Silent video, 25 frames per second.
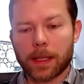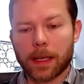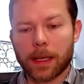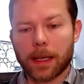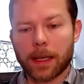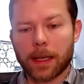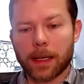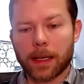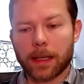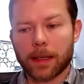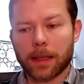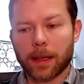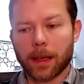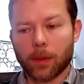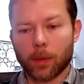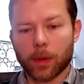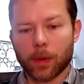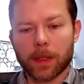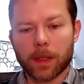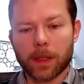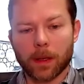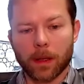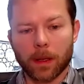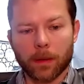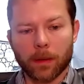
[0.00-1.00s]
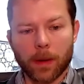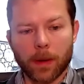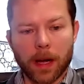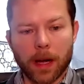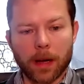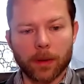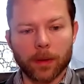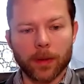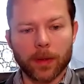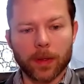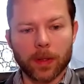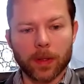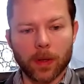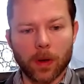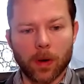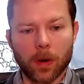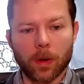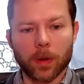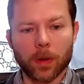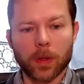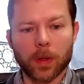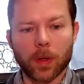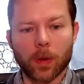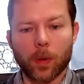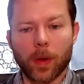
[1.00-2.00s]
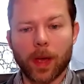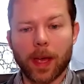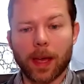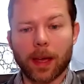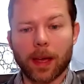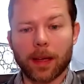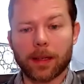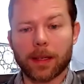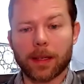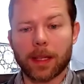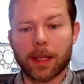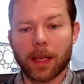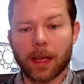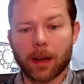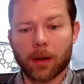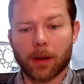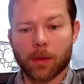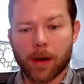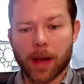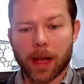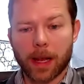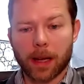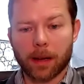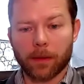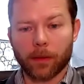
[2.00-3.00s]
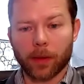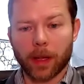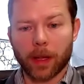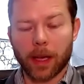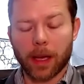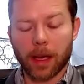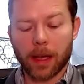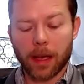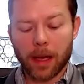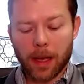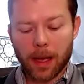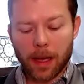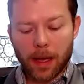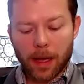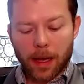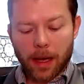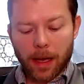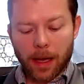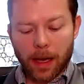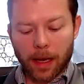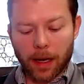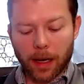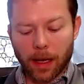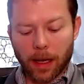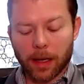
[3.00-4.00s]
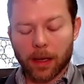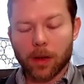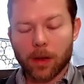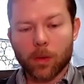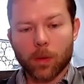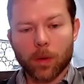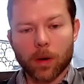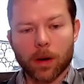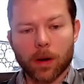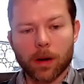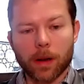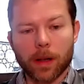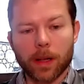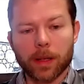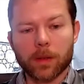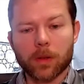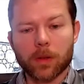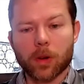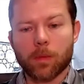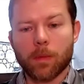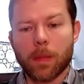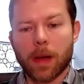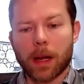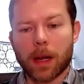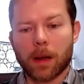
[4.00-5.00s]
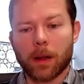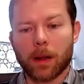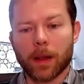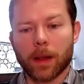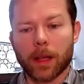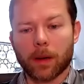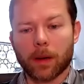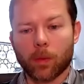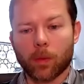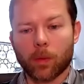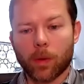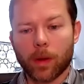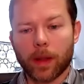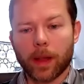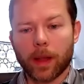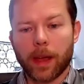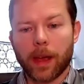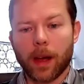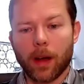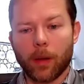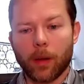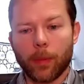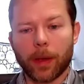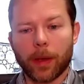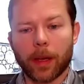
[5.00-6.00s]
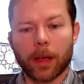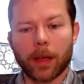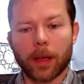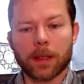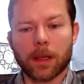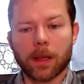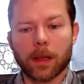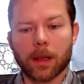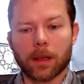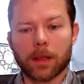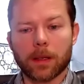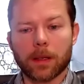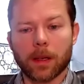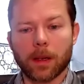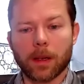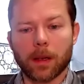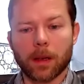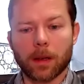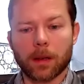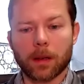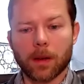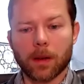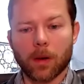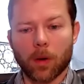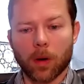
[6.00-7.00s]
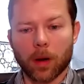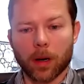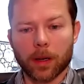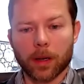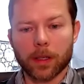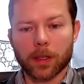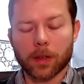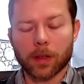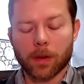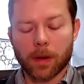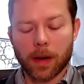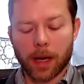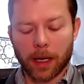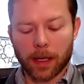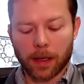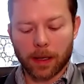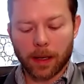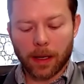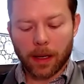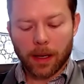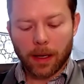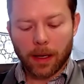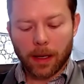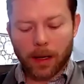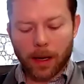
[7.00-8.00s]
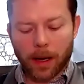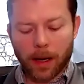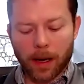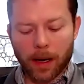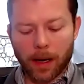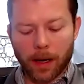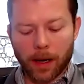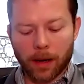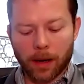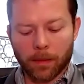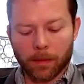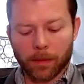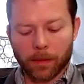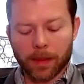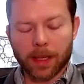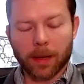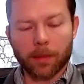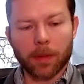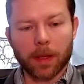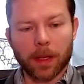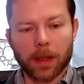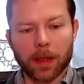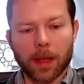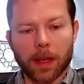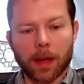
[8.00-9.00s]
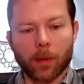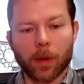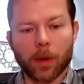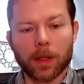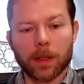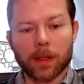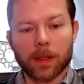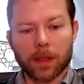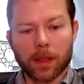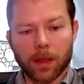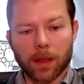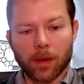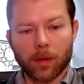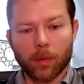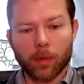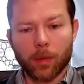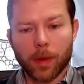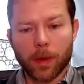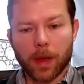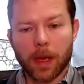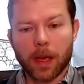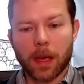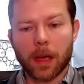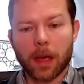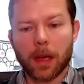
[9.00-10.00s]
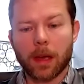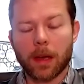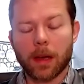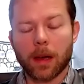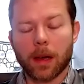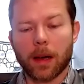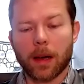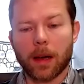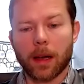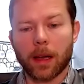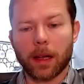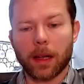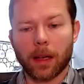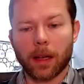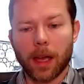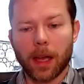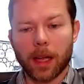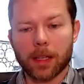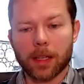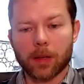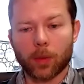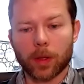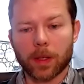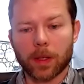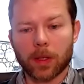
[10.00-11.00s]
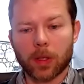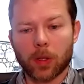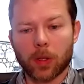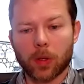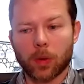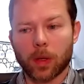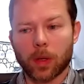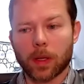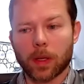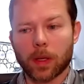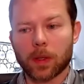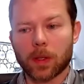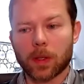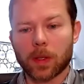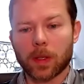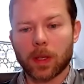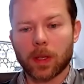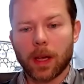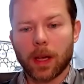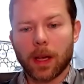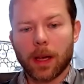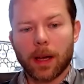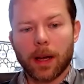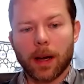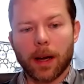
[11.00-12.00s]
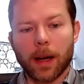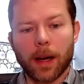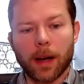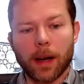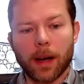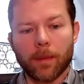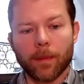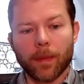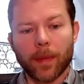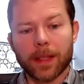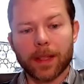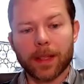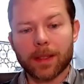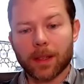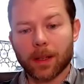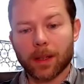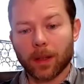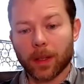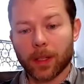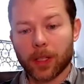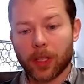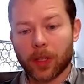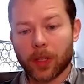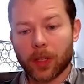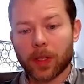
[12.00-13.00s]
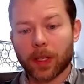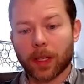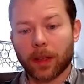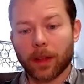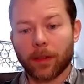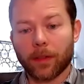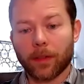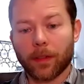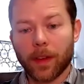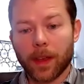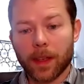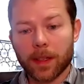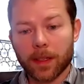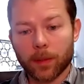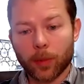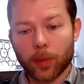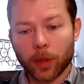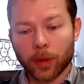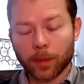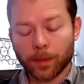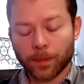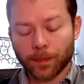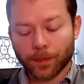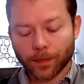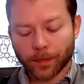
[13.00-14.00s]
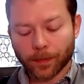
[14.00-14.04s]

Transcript: uh, it was still around, so so we had to think creatively and and you were instrumental in really helping us to to, to orchestrate um, something that could still be uh, engaging with the students um, and still logistically feasible.